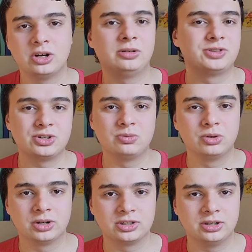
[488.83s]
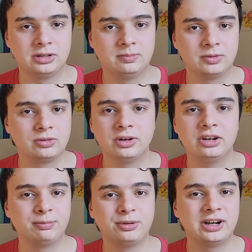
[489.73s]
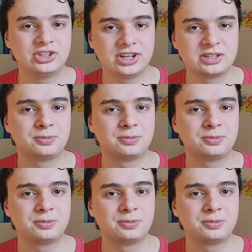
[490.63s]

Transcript: also worked on creative projects,